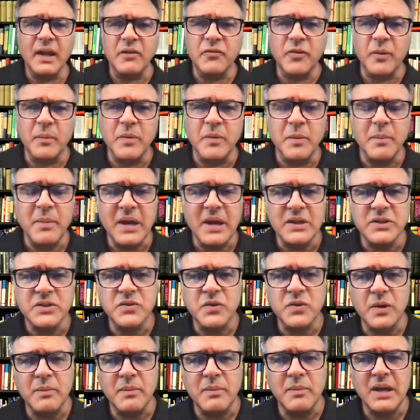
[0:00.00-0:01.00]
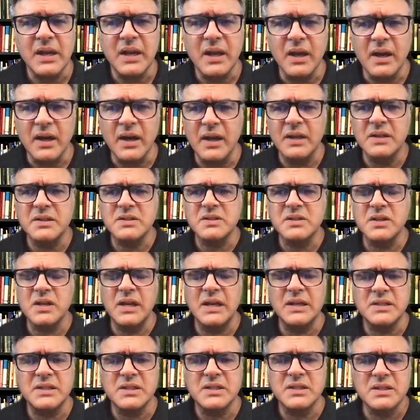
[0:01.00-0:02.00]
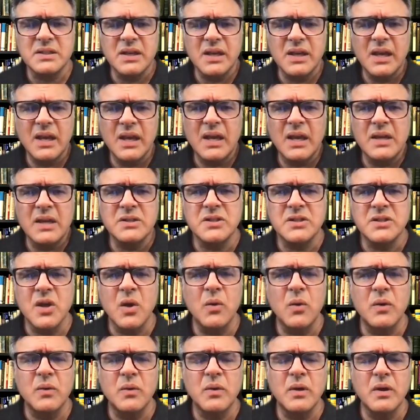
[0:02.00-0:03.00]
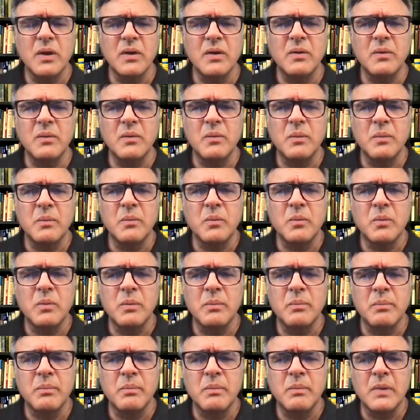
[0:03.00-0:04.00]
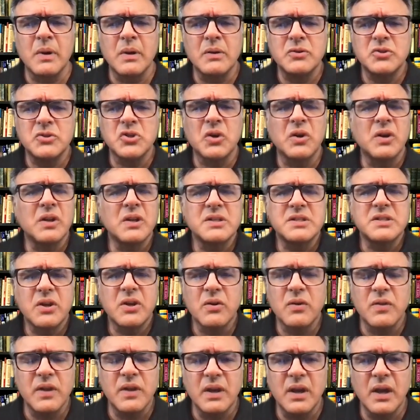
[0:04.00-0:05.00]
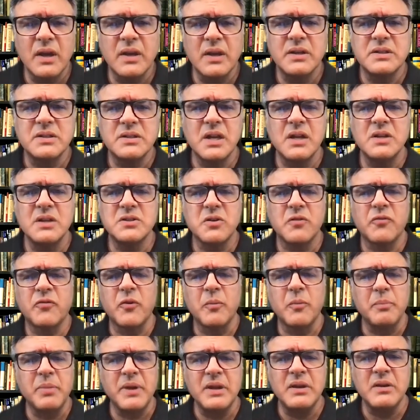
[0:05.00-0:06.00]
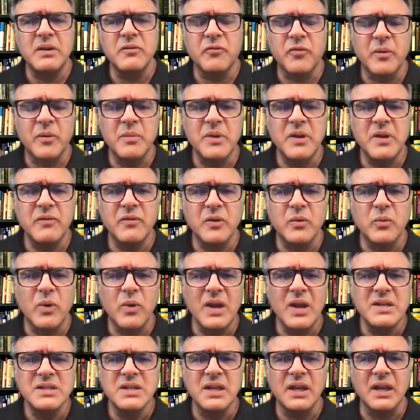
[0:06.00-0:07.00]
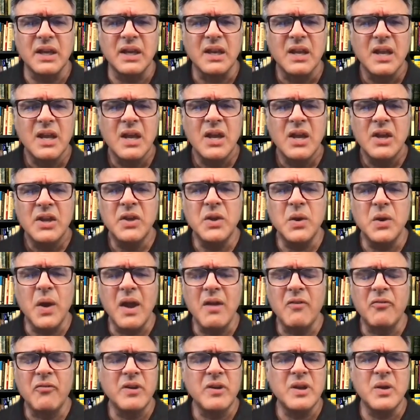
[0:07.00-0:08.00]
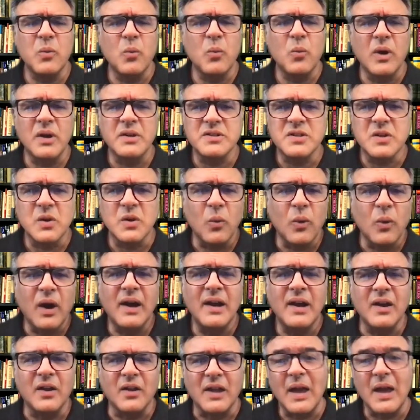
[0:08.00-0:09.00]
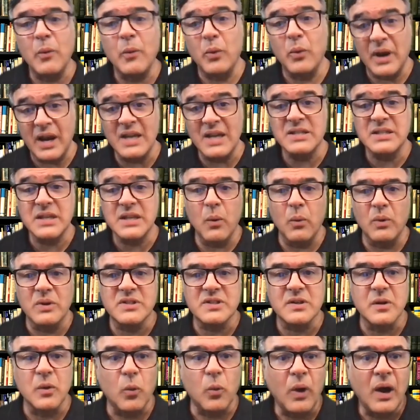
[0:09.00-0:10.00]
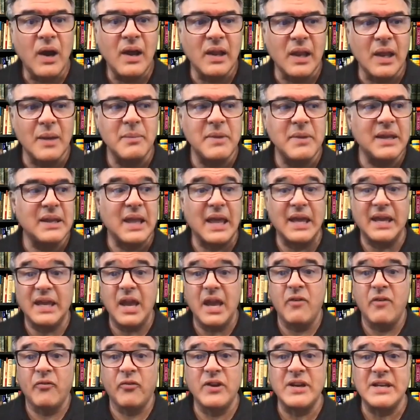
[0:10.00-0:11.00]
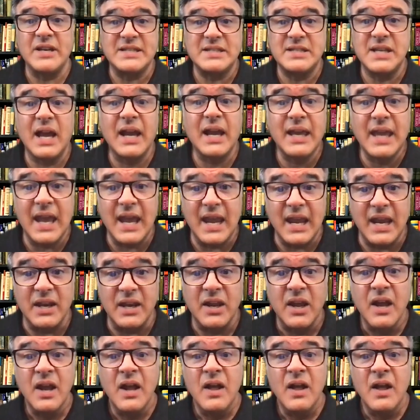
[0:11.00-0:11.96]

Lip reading: it from the mainstream media. It's as though journalists here in the United States are forbidden from even raising it. You know, every once in a while, and when I say once in a while, I mean like every decade,